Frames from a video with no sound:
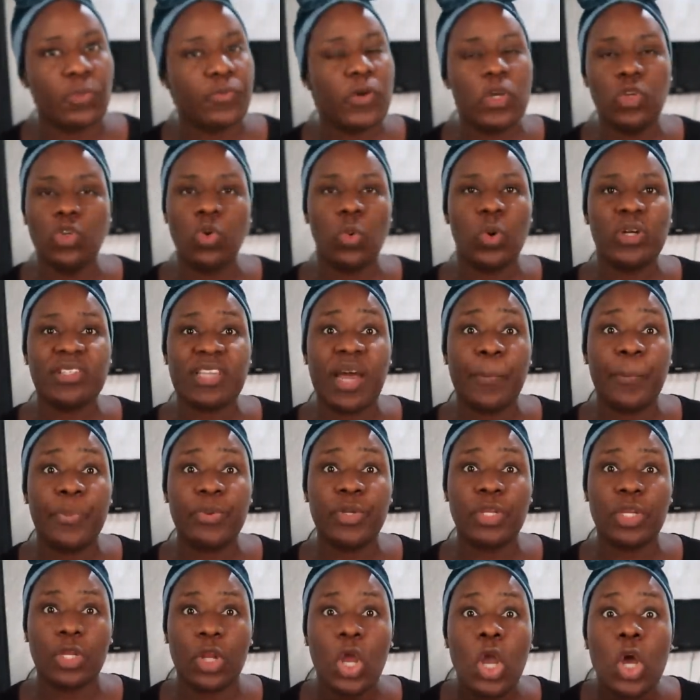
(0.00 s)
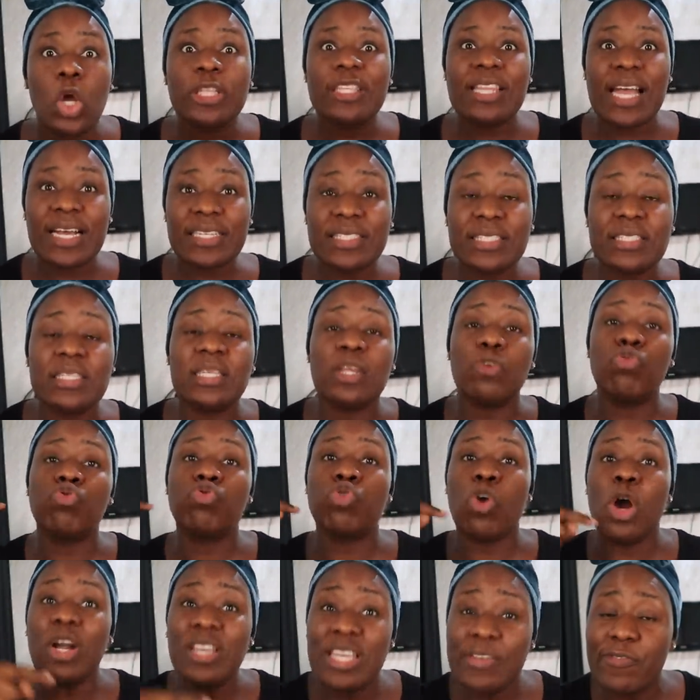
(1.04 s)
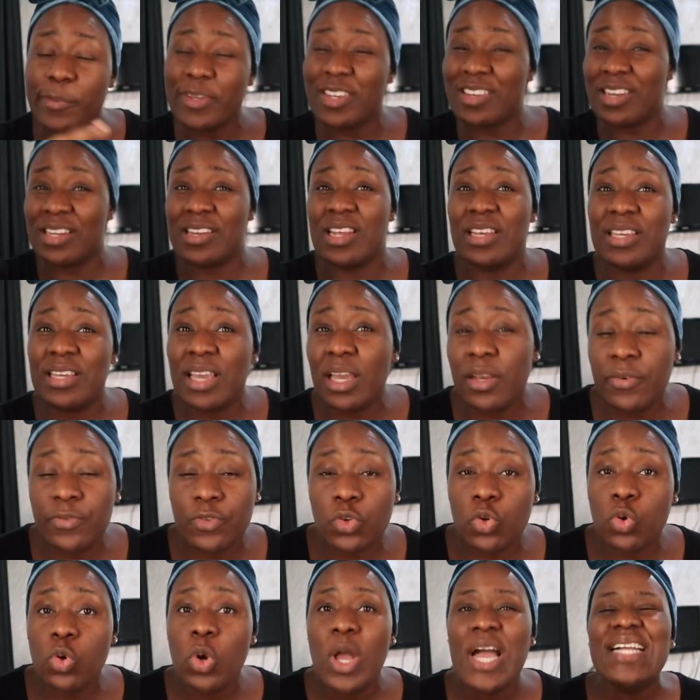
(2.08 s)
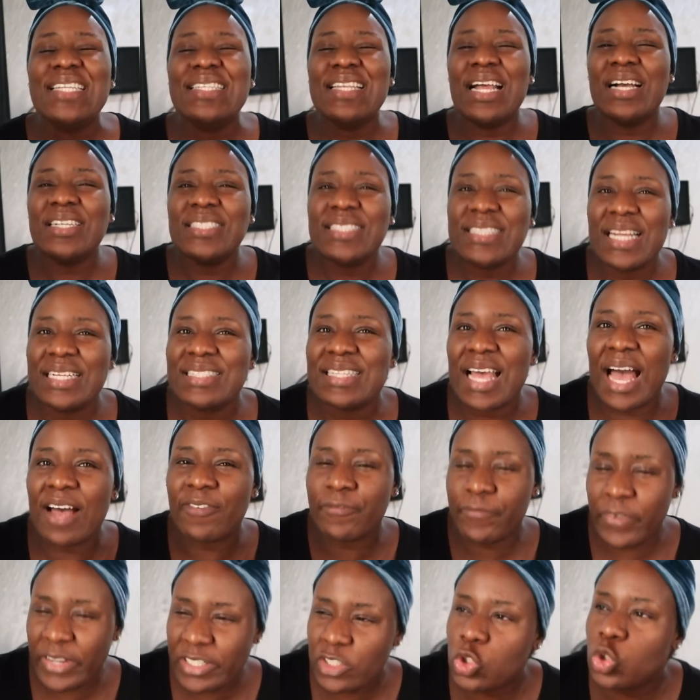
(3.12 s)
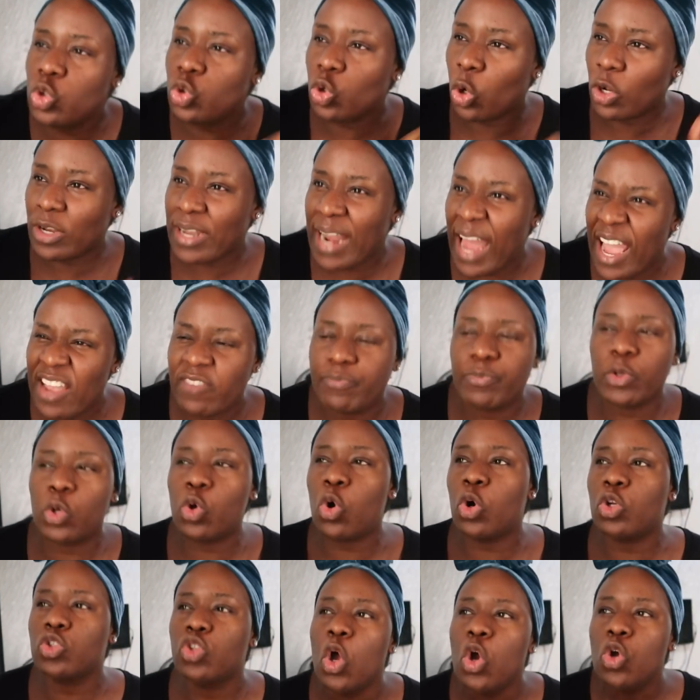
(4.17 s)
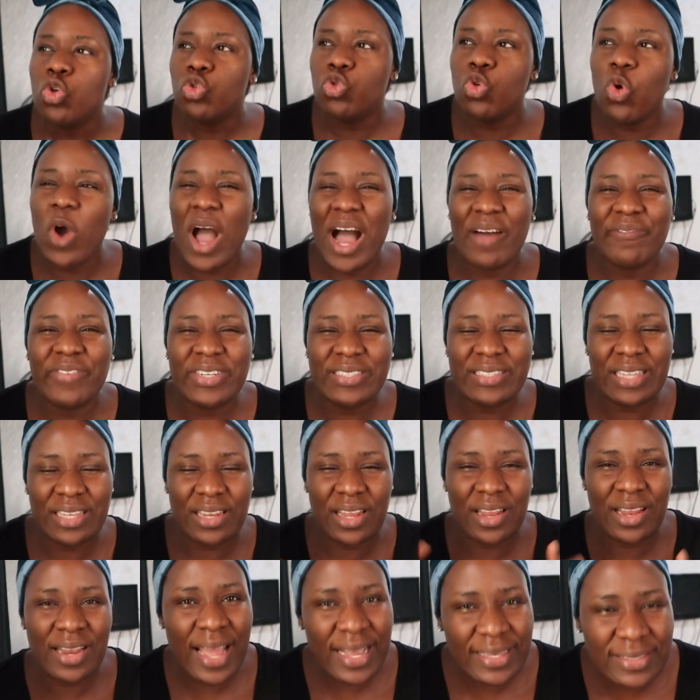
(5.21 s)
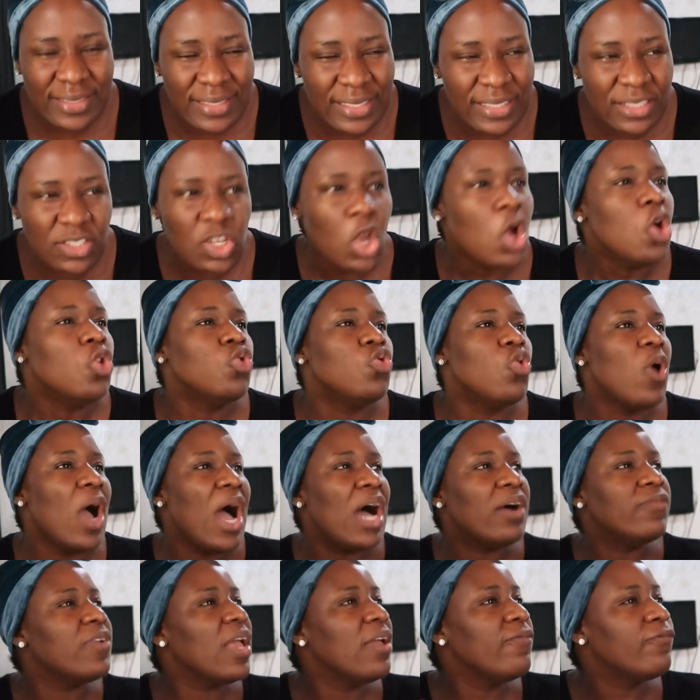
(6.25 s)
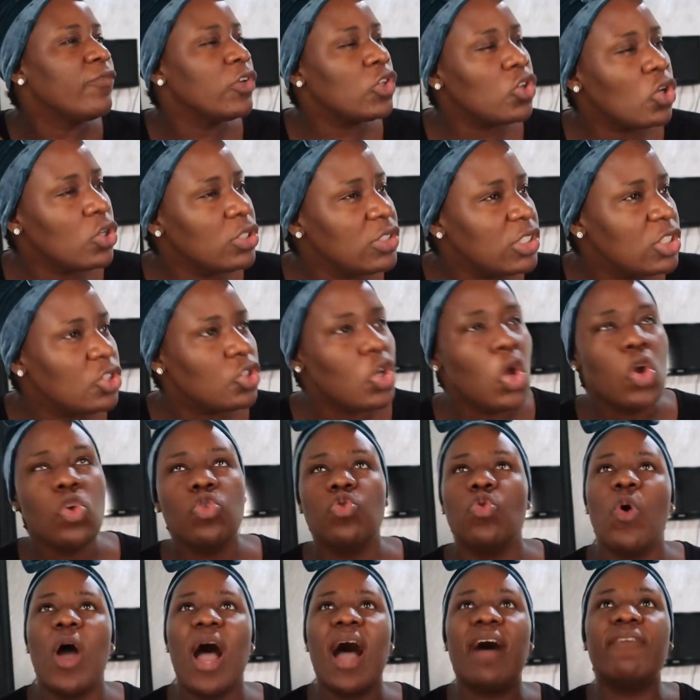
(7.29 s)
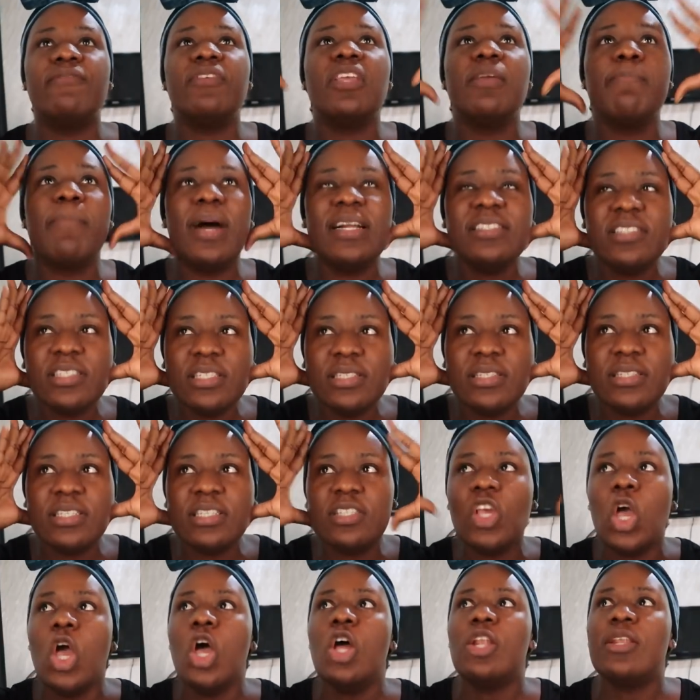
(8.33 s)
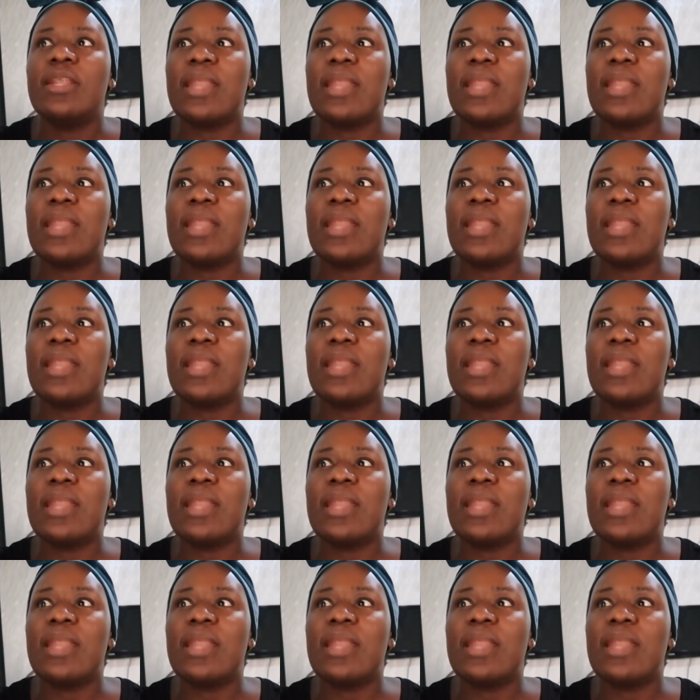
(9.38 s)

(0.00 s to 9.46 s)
Before you know what's happening, that wrong information that they gave you now starts affecting your life because you have internalized it, you have envisioned it, you have imagined it.